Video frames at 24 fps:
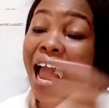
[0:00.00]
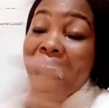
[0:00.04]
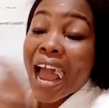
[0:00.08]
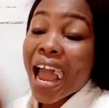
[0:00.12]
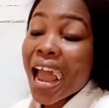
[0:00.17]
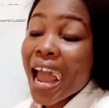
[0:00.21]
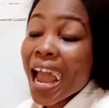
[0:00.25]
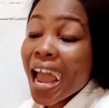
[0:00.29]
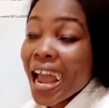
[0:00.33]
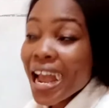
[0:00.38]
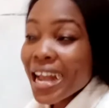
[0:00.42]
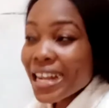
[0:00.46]

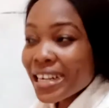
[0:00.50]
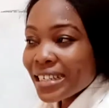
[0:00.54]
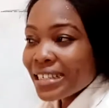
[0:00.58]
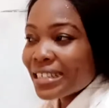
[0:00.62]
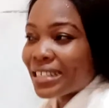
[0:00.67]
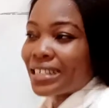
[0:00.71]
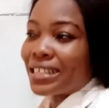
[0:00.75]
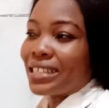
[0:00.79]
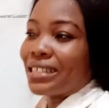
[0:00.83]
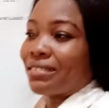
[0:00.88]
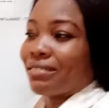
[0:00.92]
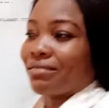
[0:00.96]
And
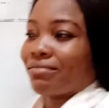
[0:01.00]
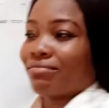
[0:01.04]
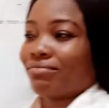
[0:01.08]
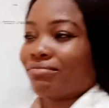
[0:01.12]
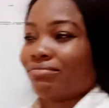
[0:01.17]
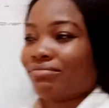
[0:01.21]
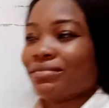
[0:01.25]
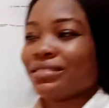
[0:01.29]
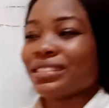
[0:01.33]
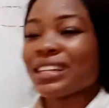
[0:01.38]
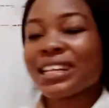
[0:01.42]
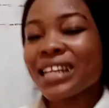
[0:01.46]

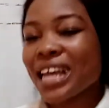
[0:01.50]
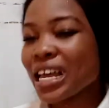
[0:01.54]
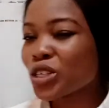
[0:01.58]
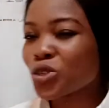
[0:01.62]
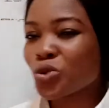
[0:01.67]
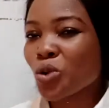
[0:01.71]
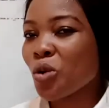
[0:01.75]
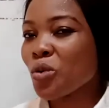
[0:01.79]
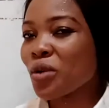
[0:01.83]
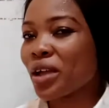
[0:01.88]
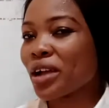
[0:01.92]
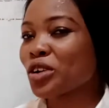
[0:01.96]
the next
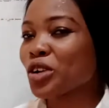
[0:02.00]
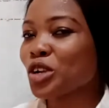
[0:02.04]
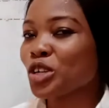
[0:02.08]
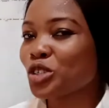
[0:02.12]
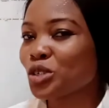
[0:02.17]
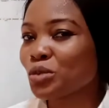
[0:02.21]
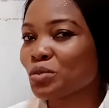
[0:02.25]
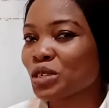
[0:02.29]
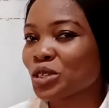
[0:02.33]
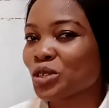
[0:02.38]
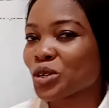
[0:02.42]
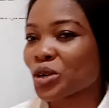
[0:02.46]
one we are going
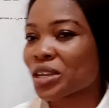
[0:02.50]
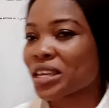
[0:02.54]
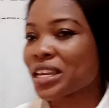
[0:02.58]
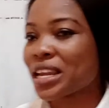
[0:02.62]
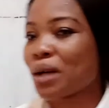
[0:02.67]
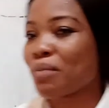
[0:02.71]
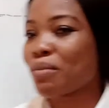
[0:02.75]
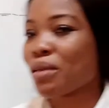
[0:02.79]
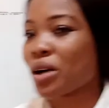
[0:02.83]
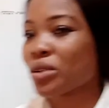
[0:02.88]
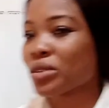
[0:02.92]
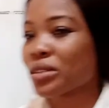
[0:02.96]
to be talking
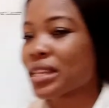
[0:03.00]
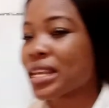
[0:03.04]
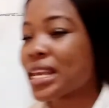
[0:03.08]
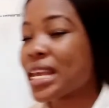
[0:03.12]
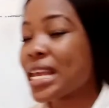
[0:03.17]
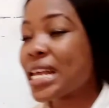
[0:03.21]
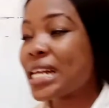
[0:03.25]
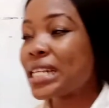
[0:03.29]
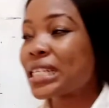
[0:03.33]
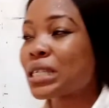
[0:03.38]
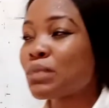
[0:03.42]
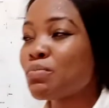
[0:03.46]
about
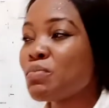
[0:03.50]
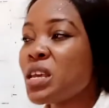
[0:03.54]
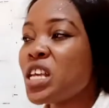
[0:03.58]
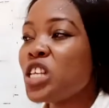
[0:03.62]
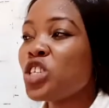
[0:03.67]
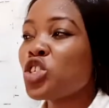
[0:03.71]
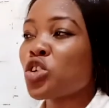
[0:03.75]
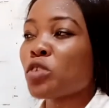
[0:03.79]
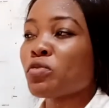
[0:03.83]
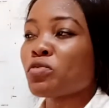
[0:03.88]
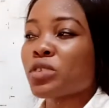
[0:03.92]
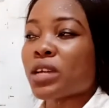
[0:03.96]
is
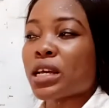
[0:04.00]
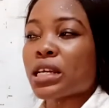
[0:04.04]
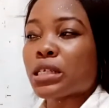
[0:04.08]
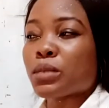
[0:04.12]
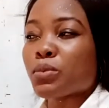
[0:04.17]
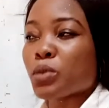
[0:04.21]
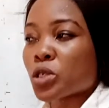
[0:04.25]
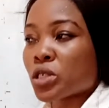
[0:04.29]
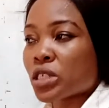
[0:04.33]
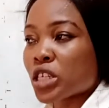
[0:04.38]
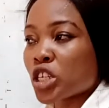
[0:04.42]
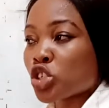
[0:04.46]
means of
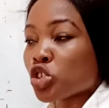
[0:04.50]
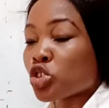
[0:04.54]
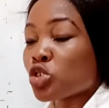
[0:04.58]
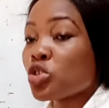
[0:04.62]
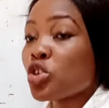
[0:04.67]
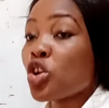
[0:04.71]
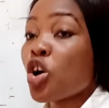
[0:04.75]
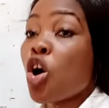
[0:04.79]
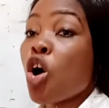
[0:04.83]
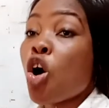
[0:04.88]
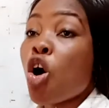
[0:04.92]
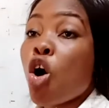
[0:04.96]

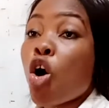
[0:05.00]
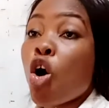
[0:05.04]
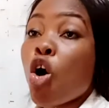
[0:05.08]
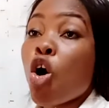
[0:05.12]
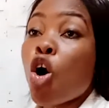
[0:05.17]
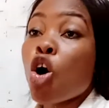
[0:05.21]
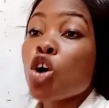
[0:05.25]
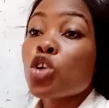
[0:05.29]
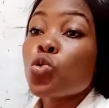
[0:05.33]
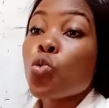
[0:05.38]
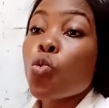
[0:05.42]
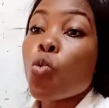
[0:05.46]
transportation
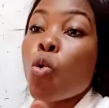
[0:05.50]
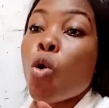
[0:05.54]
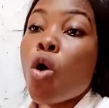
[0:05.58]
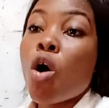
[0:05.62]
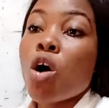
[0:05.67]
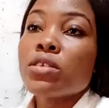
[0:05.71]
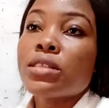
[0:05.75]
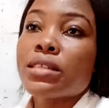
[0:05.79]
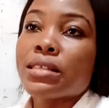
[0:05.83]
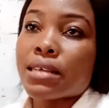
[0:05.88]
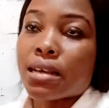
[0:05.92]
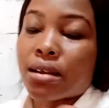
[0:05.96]
on
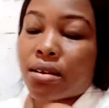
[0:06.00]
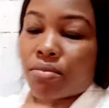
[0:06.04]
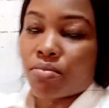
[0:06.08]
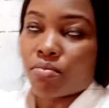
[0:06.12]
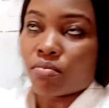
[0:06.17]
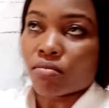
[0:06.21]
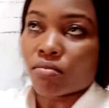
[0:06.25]
water.